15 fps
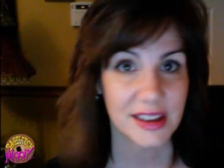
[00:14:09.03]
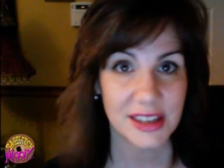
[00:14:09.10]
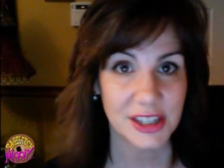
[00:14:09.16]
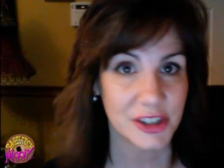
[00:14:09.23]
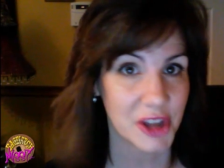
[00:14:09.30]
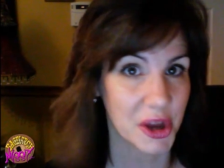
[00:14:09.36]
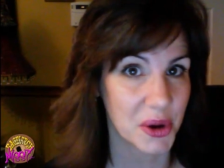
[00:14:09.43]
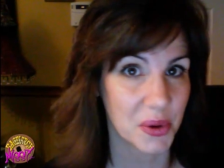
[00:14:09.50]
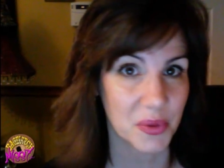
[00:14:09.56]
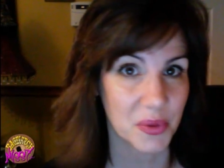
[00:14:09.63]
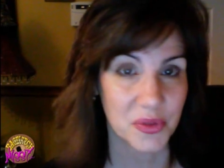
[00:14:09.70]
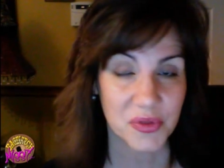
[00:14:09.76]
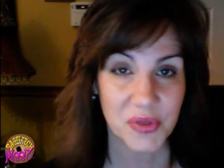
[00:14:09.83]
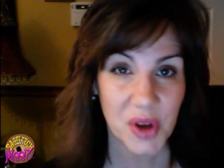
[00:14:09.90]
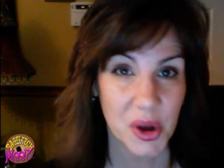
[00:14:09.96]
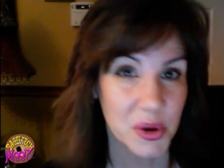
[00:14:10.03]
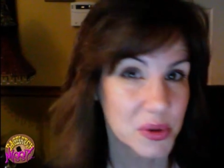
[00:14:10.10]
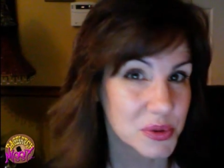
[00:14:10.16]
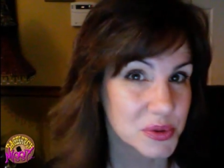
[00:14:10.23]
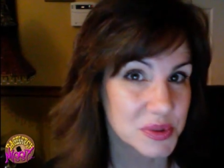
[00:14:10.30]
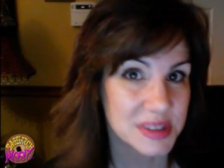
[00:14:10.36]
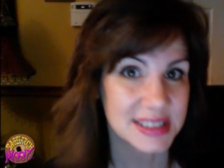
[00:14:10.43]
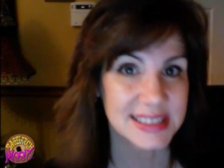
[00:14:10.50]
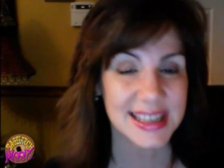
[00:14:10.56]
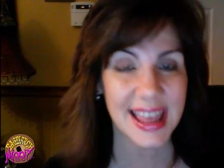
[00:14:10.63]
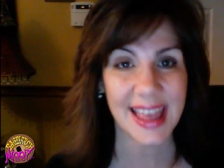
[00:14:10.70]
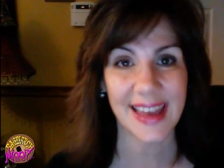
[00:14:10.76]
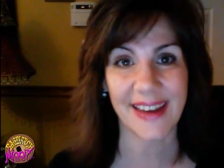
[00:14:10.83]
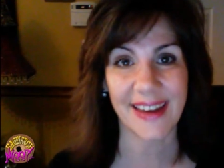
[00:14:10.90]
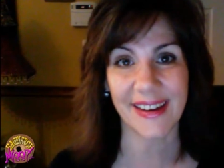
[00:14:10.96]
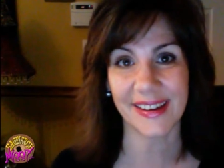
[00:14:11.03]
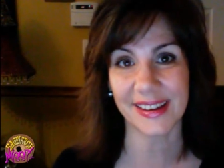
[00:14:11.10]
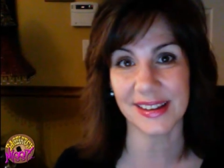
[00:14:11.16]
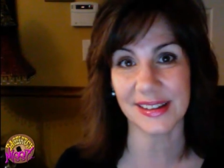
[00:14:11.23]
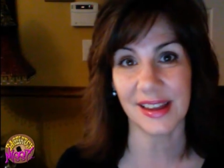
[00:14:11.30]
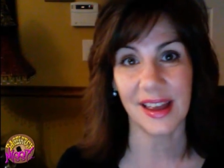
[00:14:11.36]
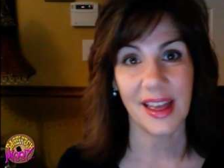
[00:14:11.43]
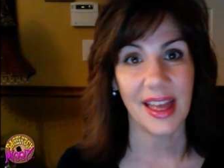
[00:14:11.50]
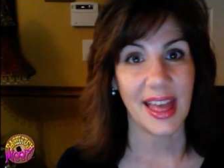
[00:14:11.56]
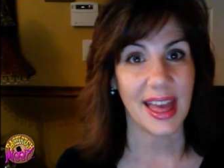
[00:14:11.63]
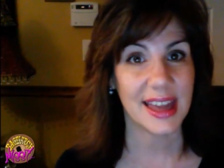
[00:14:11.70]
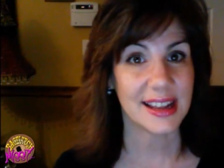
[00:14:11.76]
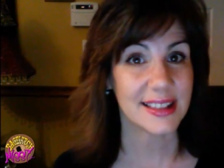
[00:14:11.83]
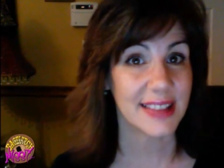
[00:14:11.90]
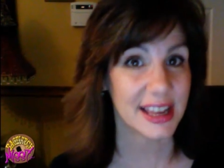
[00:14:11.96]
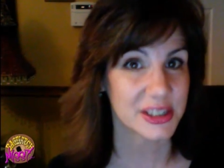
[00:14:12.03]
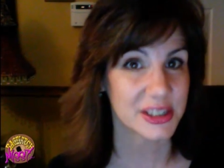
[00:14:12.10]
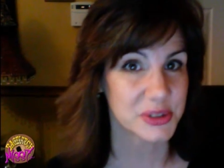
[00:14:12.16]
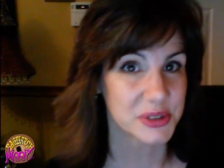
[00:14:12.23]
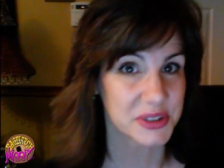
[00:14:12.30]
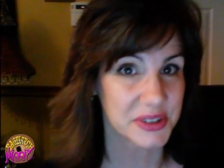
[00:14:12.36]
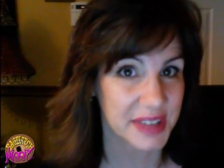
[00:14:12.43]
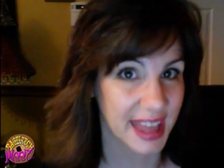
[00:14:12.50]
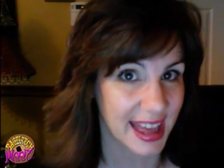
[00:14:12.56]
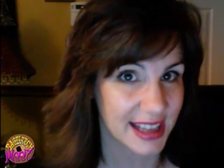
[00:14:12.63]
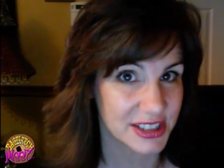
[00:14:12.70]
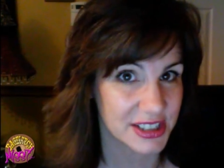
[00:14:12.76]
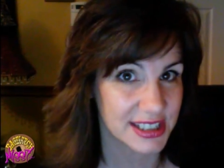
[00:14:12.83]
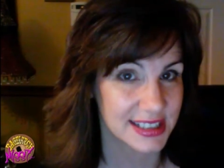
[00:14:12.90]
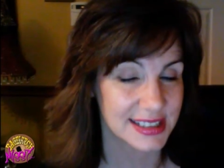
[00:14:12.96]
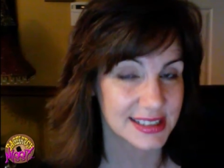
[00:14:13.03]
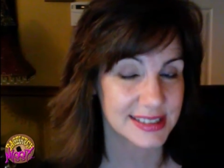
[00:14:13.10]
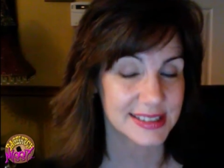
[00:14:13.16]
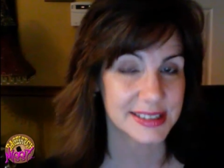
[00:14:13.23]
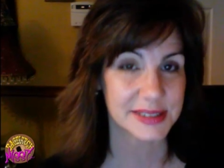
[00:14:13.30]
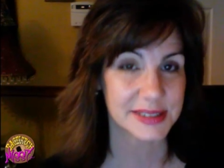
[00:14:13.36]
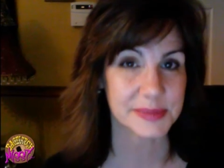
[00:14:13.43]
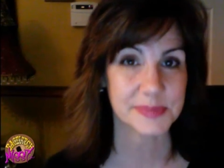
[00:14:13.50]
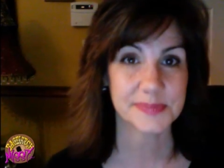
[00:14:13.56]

you know, phones and, and electrical gadgets.